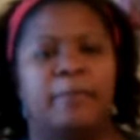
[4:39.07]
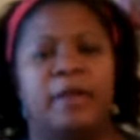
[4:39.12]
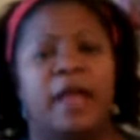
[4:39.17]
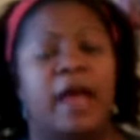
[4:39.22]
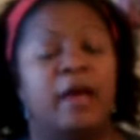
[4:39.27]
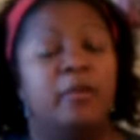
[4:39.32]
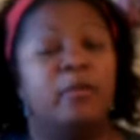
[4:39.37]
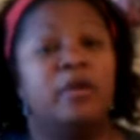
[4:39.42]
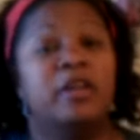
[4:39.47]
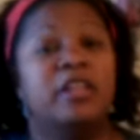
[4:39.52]
But
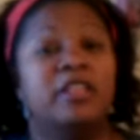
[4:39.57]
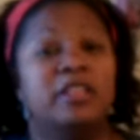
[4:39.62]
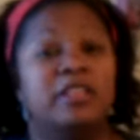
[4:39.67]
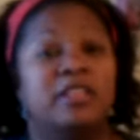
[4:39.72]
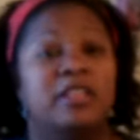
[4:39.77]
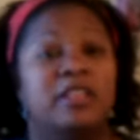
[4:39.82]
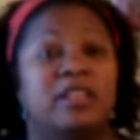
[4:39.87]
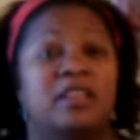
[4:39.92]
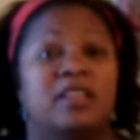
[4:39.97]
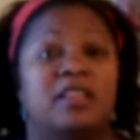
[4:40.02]
I wanted
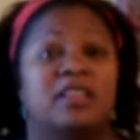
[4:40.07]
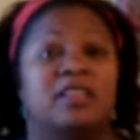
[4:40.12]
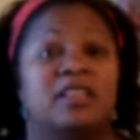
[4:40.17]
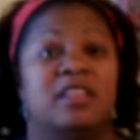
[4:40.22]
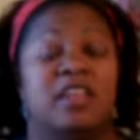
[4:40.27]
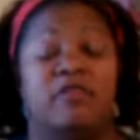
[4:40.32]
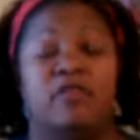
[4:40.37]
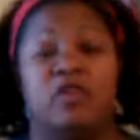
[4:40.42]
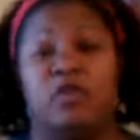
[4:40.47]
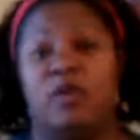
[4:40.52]
to
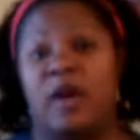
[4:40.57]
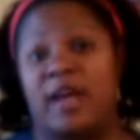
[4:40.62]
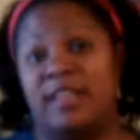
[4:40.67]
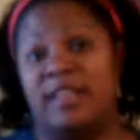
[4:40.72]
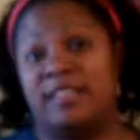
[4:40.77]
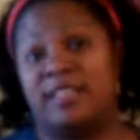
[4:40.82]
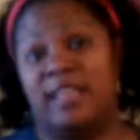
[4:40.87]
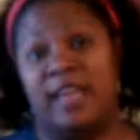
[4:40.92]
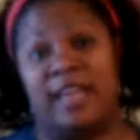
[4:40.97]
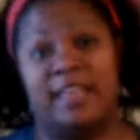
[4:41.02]
give you
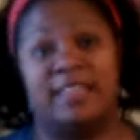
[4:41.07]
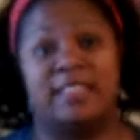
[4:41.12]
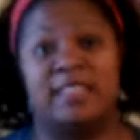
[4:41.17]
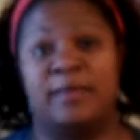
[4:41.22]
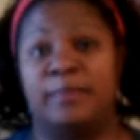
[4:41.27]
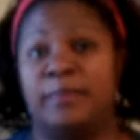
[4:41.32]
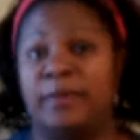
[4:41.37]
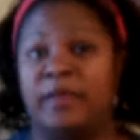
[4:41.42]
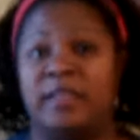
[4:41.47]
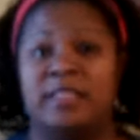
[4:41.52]
guys a heads
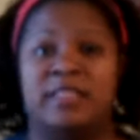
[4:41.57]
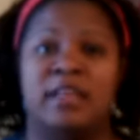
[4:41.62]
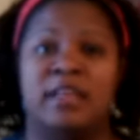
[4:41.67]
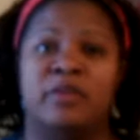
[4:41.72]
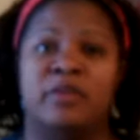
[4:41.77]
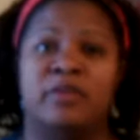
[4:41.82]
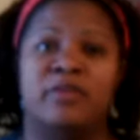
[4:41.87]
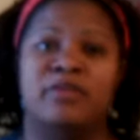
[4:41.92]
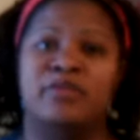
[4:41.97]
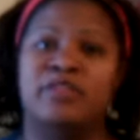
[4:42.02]
up, because I
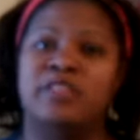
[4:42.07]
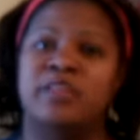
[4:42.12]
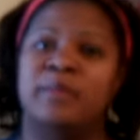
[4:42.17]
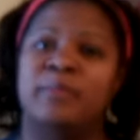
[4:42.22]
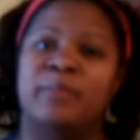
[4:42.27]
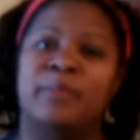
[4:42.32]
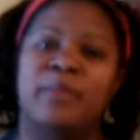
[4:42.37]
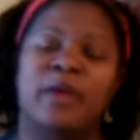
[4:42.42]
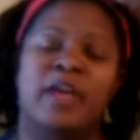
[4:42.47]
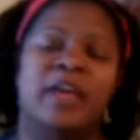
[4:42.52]
know there's
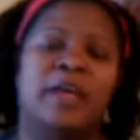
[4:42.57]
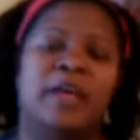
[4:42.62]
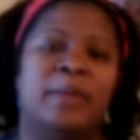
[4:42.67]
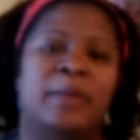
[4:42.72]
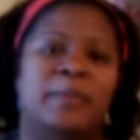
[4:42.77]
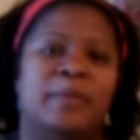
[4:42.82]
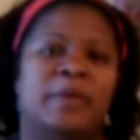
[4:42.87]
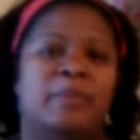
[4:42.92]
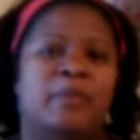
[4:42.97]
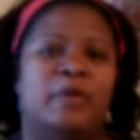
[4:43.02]
some
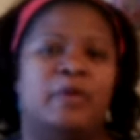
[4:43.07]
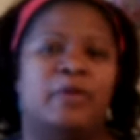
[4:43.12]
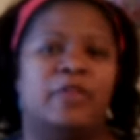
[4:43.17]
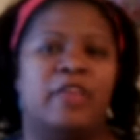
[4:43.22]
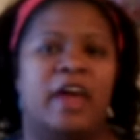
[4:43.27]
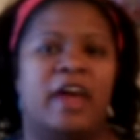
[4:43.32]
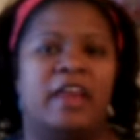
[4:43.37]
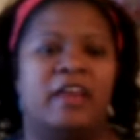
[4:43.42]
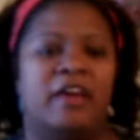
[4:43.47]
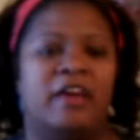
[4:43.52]
people
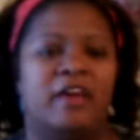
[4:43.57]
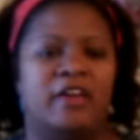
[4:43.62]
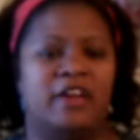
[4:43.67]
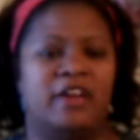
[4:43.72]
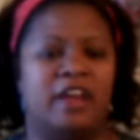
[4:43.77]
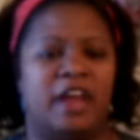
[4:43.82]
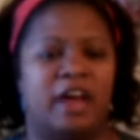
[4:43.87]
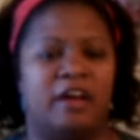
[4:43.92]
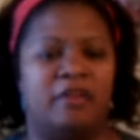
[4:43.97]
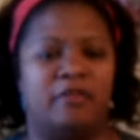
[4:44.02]
that are
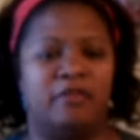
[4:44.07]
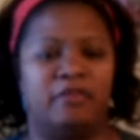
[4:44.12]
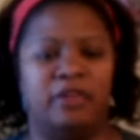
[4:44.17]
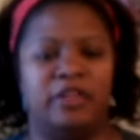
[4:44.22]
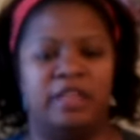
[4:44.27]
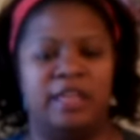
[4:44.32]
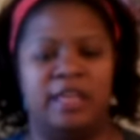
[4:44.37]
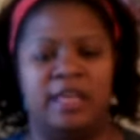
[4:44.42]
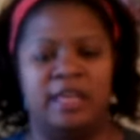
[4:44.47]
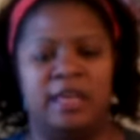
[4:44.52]
not
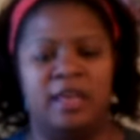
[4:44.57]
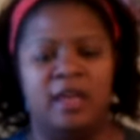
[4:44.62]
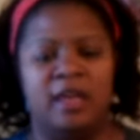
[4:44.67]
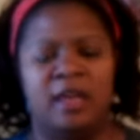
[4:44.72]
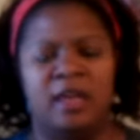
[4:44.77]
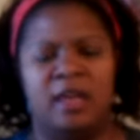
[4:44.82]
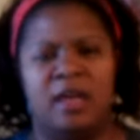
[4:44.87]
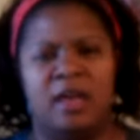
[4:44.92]
really,